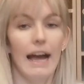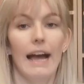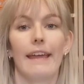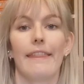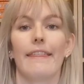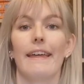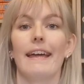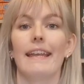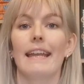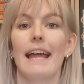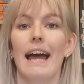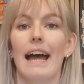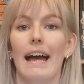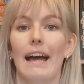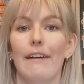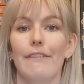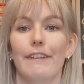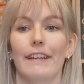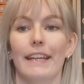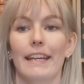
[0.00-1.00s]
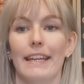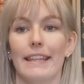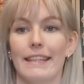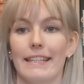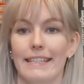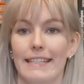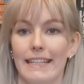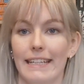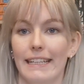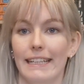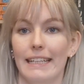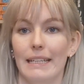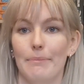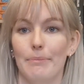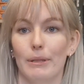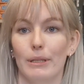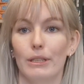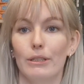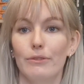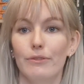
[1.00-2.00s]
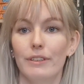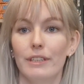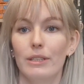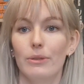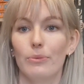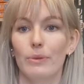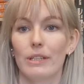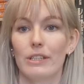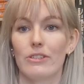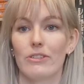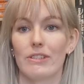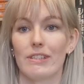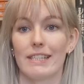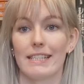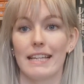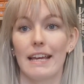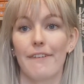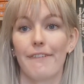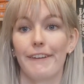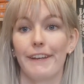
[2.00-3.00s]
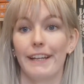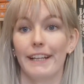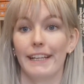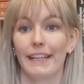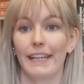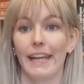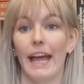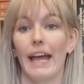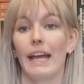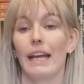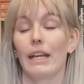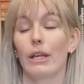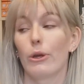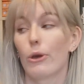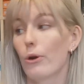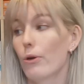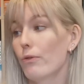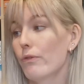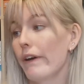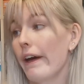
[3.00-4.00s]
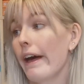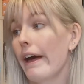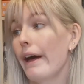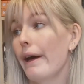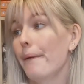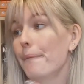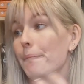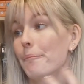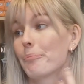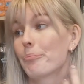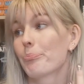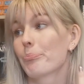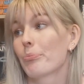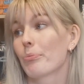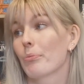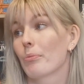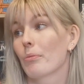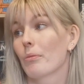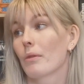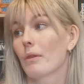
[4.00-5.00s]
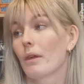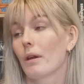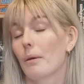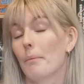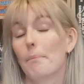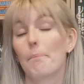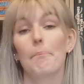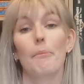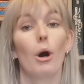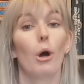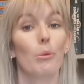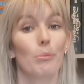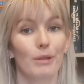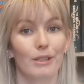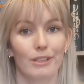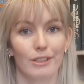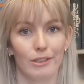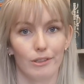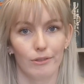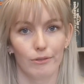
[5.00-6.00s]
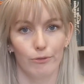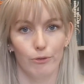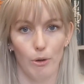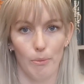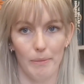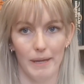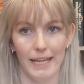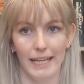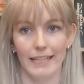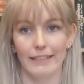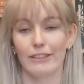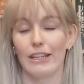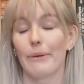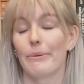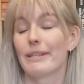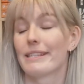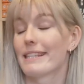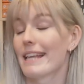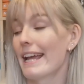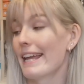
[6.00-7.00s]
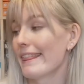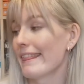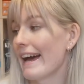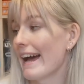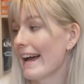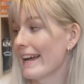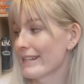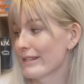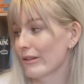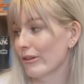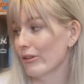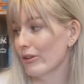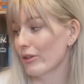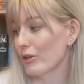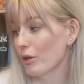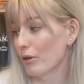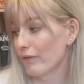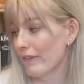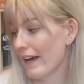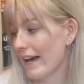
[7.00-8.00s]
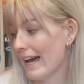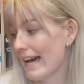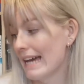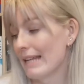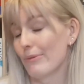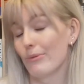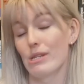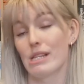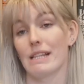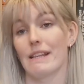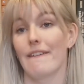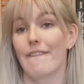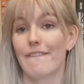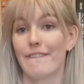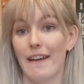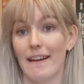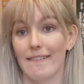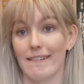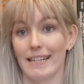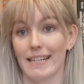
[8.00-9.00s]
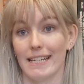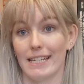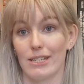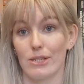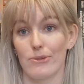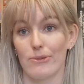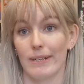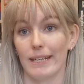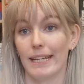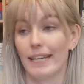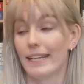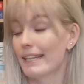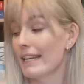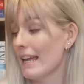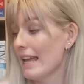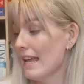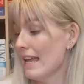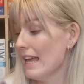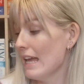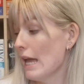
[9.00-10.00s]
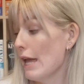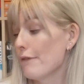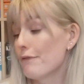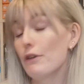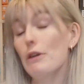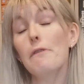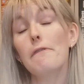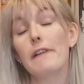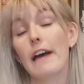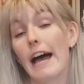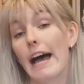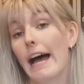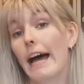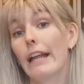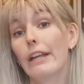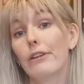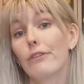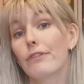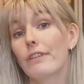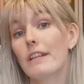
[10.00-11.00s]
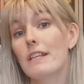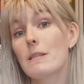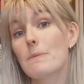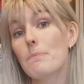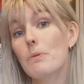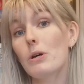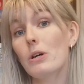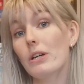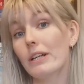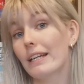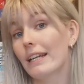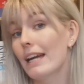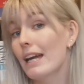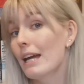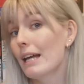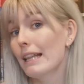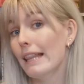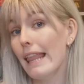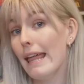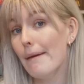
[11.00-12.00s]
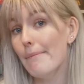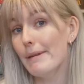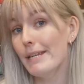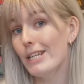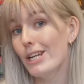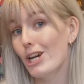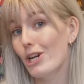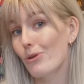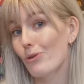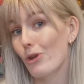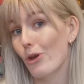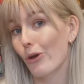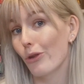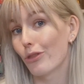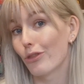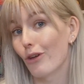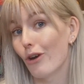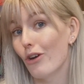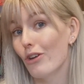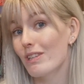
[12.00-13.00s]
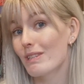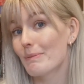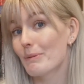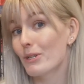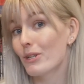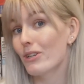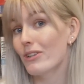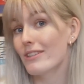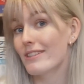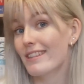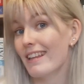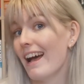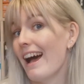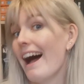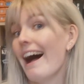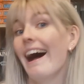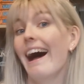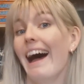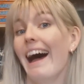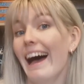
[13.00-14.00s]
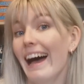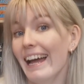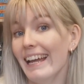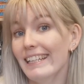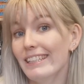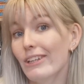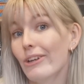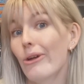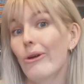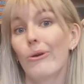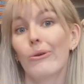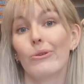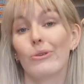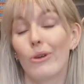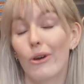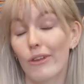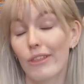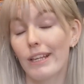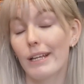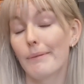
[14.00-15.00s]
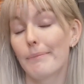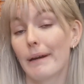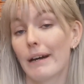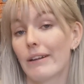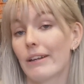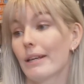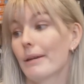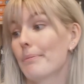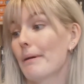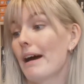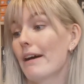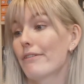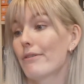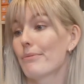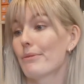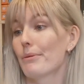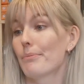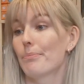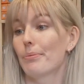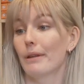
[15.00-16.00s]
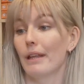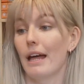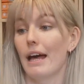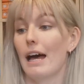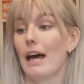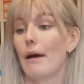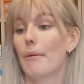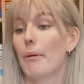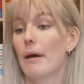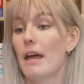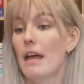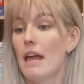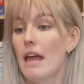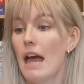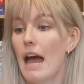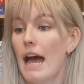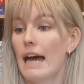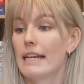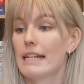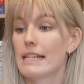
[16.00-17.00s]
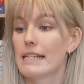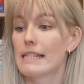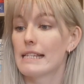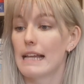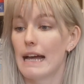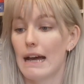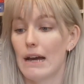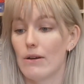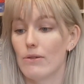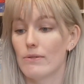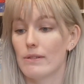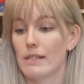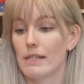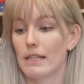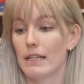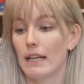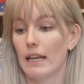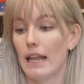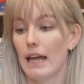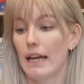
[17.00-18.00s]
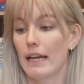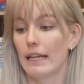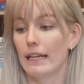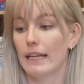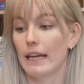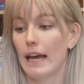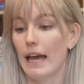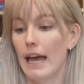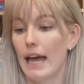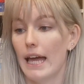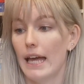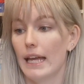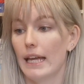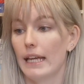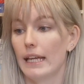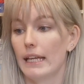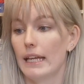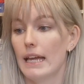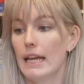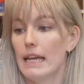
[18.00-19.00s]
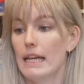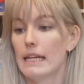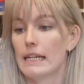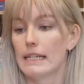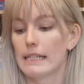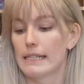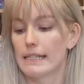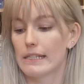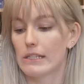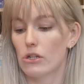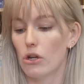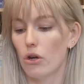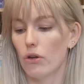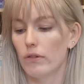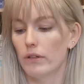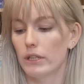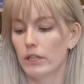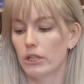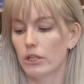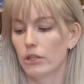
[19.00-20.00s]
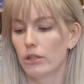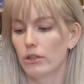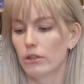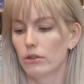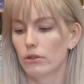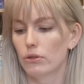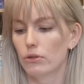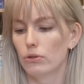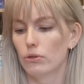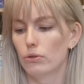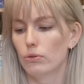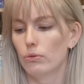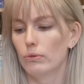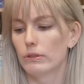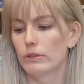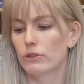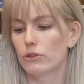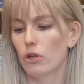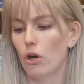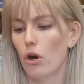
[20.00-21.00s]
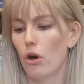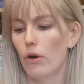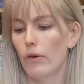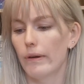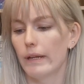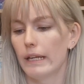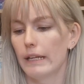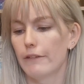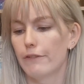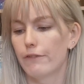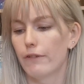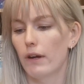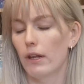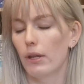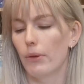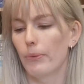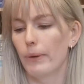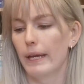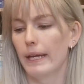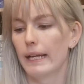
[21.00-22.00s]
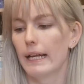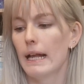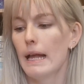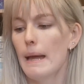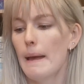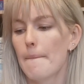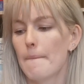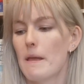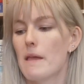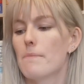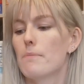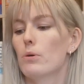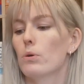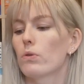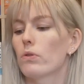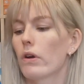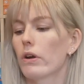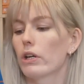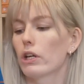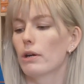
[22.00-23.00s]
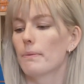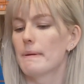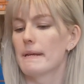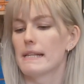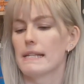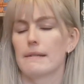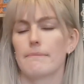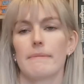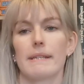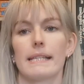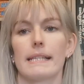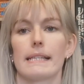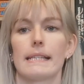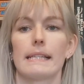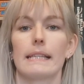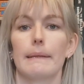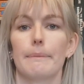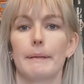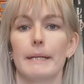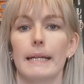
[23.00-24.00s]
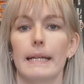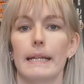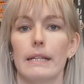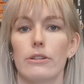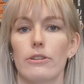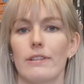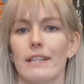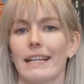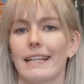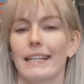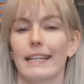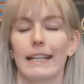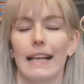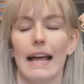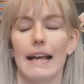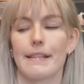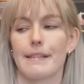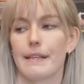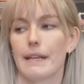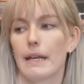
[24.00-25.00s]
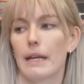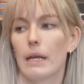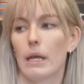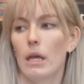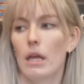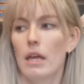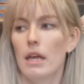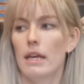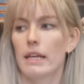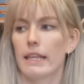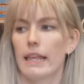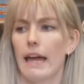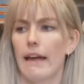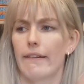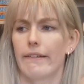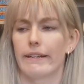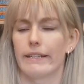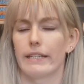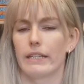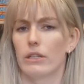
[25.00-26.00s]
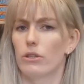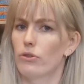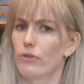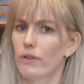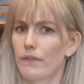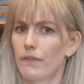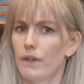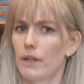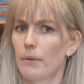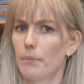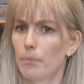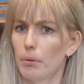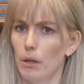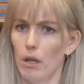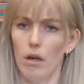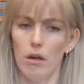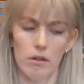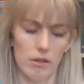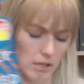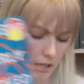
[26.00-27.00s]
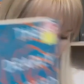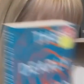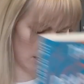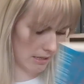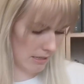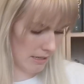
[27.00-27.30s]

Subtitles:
I then have here The Dearly Beloved, which is definitely a cover moment for me, shall we say that. I saw the cover and was very intrigued. If you've heard of this book, let me know your thoughts, because I know nothing about it apart from the blurb, and it sounds like a historical story following people growing up in Mississippi, and just like a classic character-driven plot.